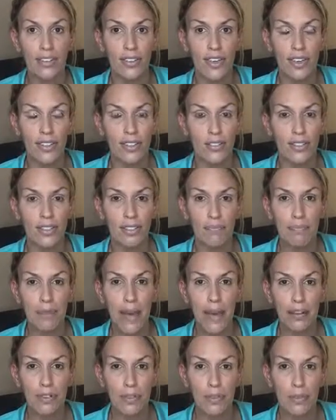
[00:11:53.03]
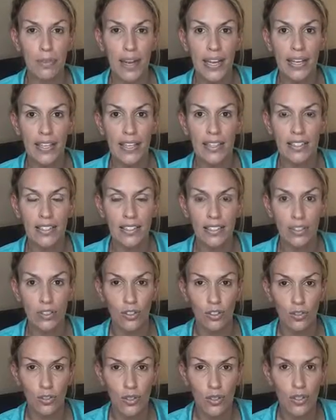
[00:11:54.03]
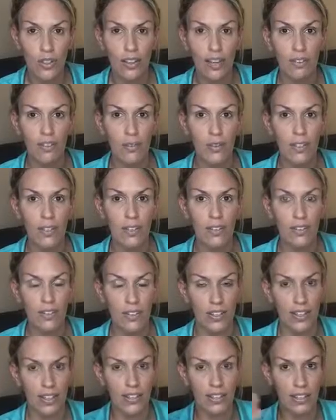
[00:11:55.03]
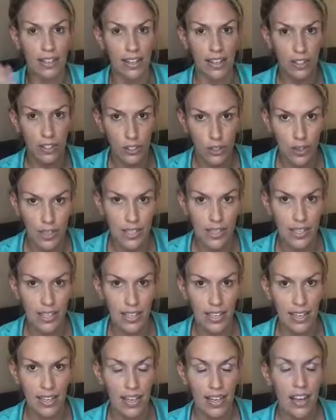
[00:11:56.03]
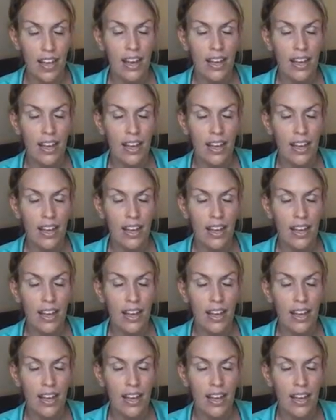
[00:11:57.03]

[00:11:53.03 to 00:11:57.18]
You can't do anything bad with Reiki. It's universal life force energy. It's electricity.